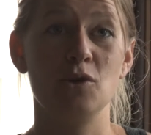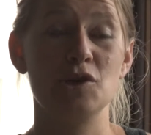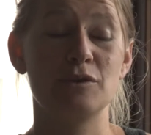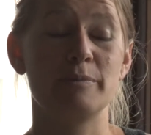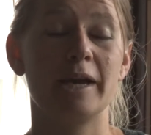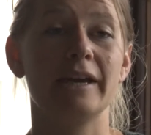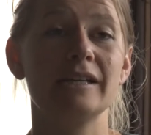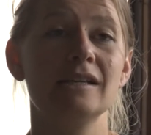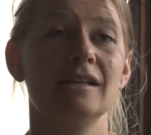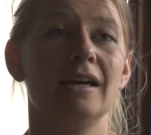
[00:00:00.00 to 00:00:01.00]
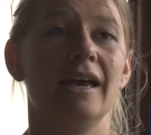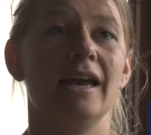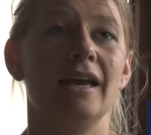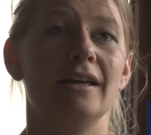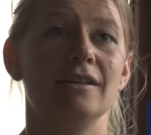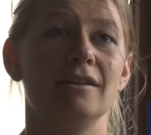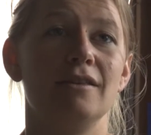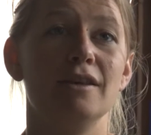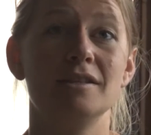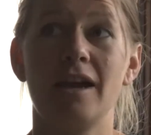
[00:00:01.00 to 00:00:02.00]
years back, and
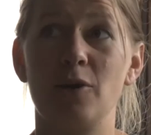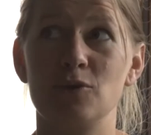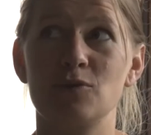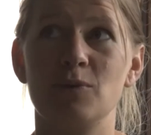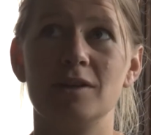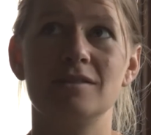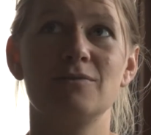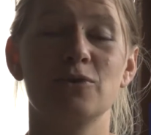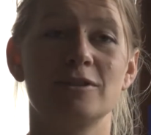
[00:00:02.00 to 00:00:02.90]
this house was for